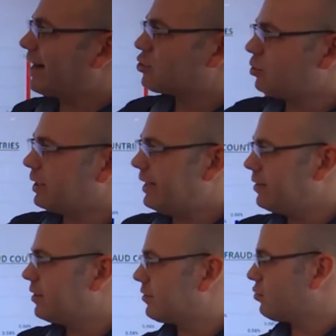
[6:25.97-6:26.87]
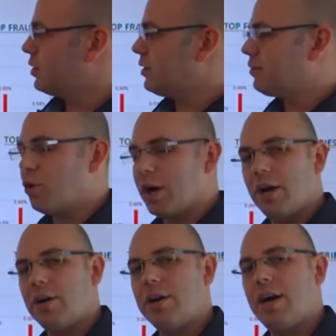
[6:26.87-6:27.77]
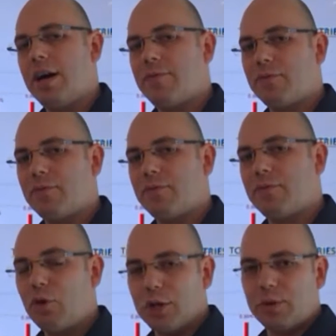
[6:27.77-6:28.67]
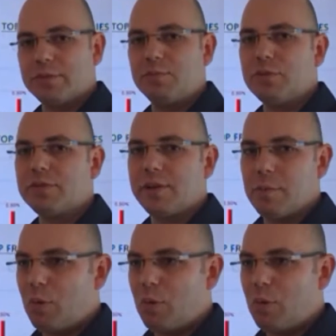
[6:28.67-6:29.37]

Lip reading: actual industries where fraud was mostly